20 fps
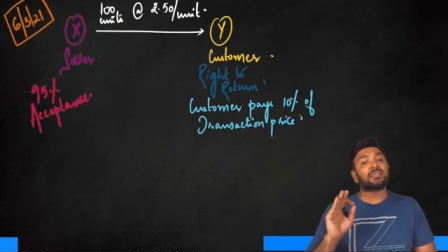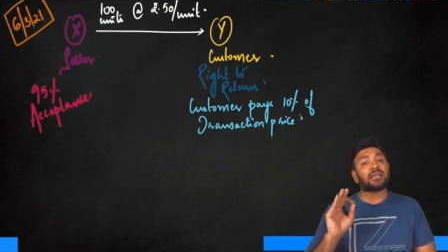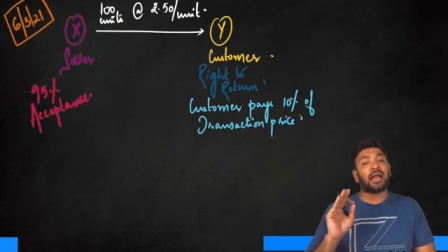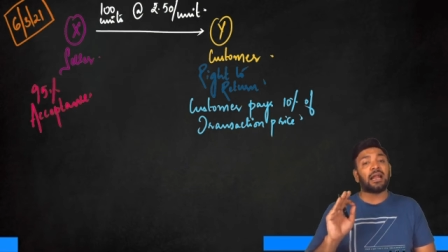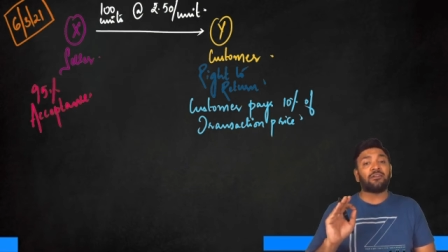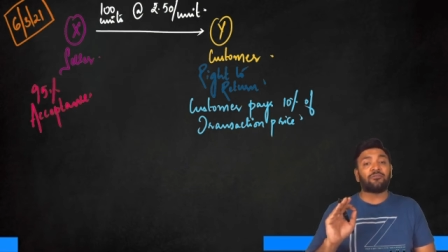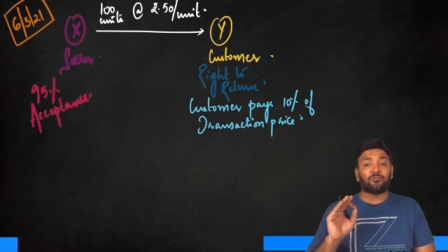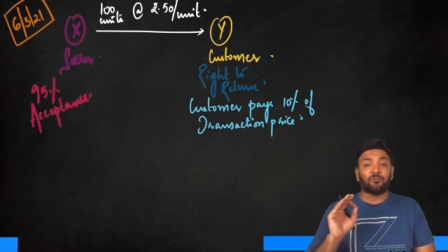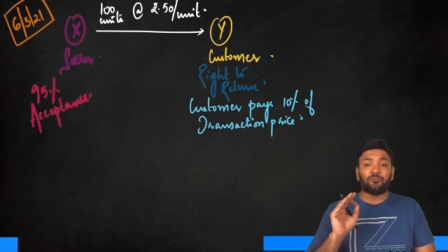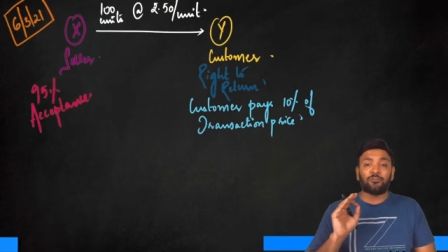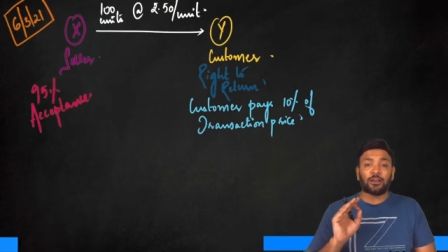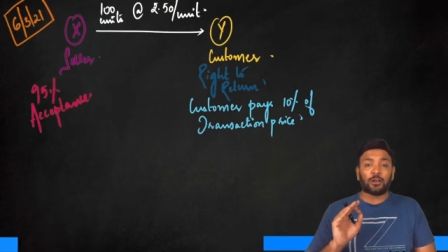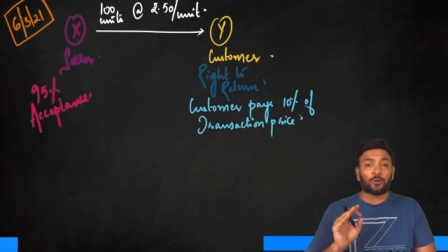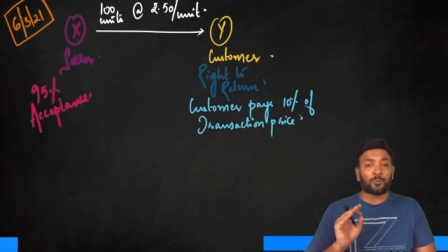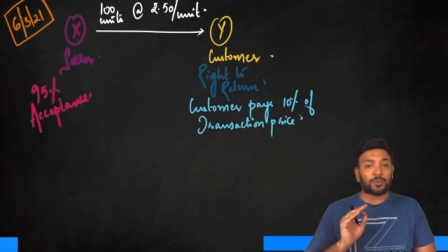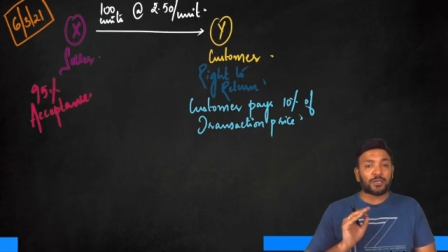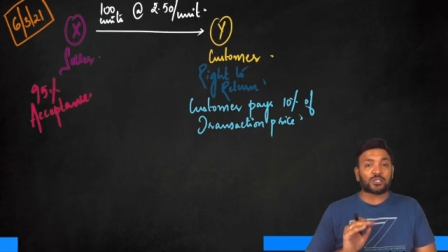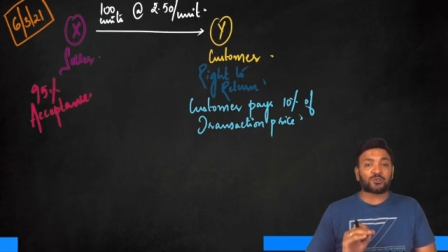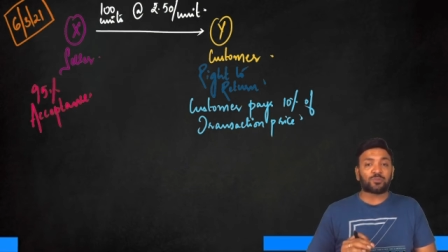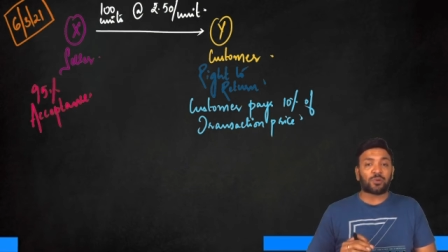at 50
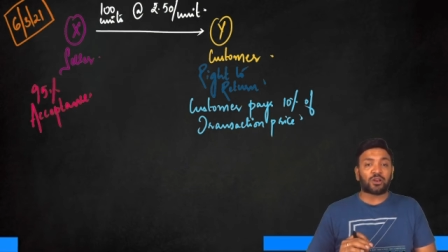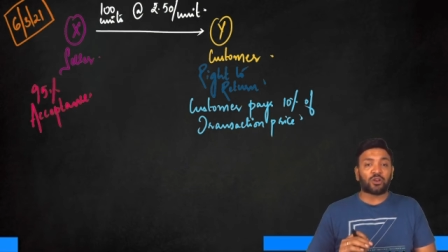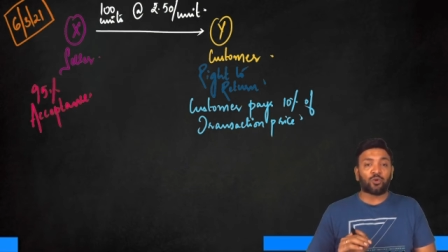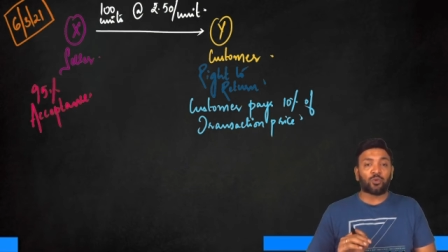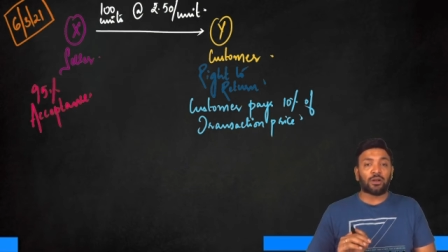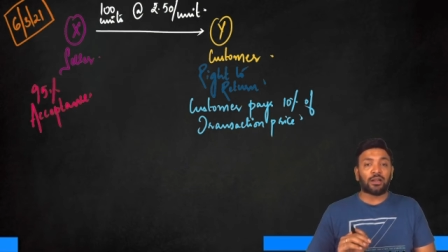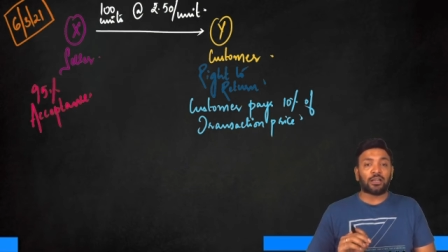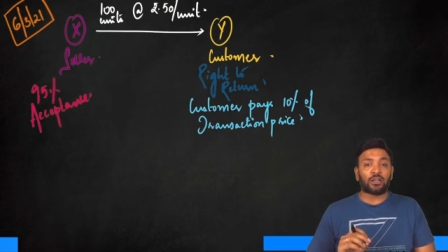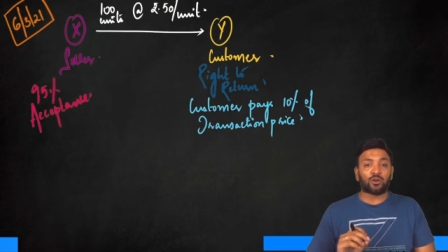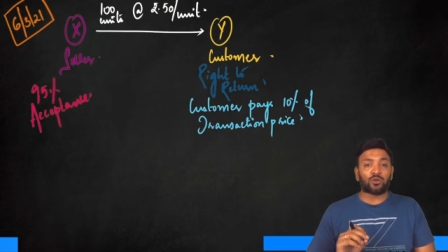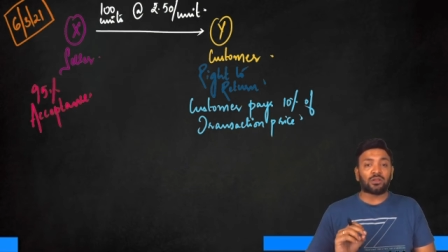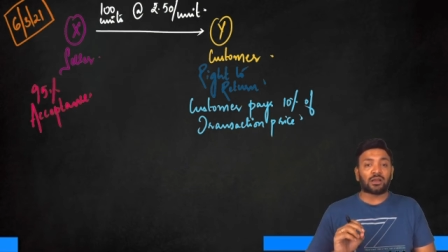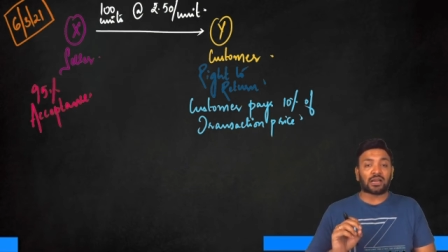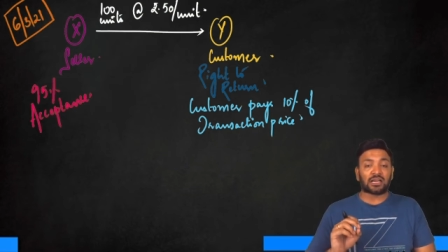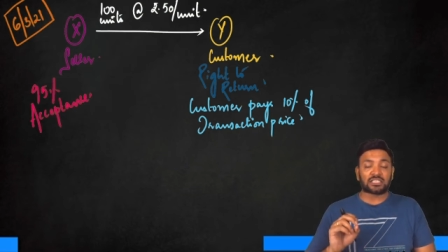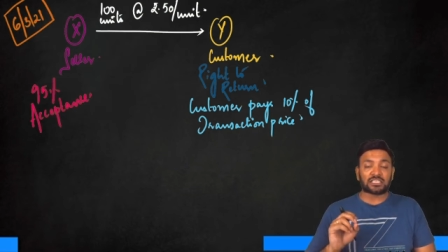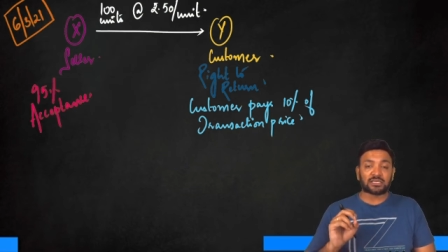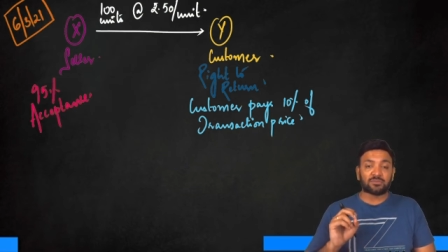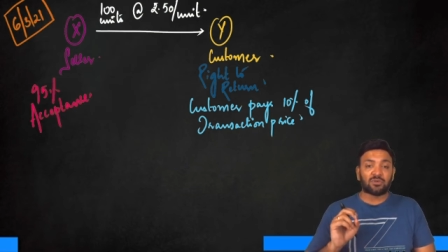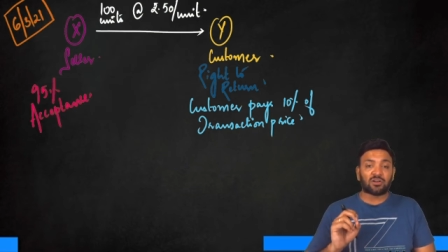rupees per unit to the
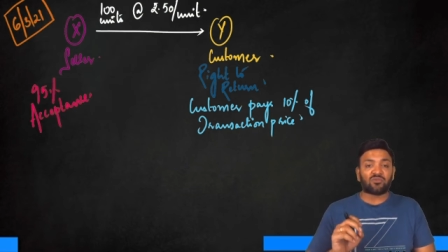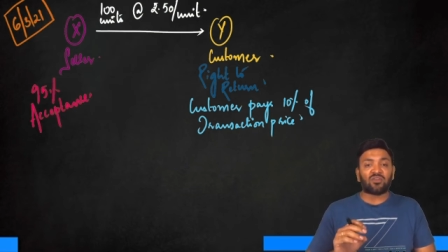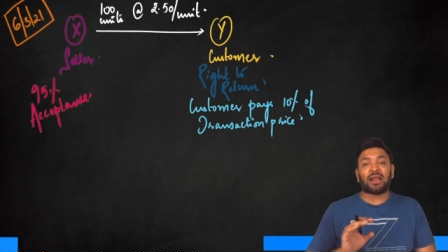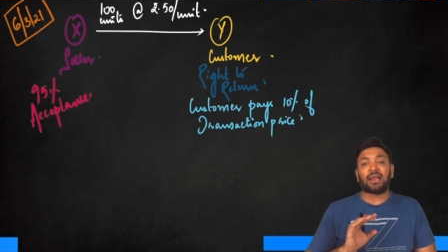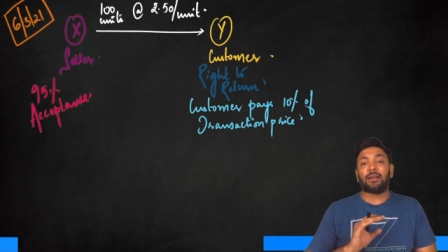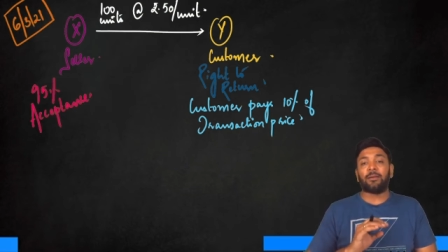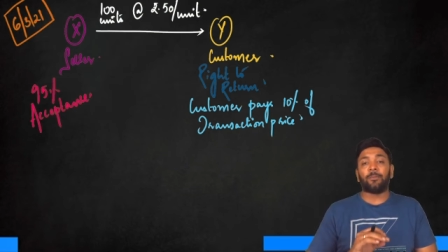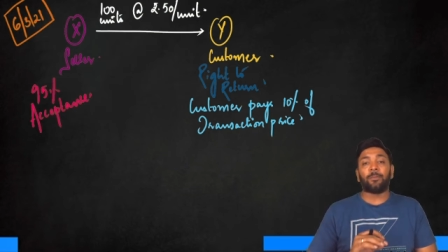customer Y.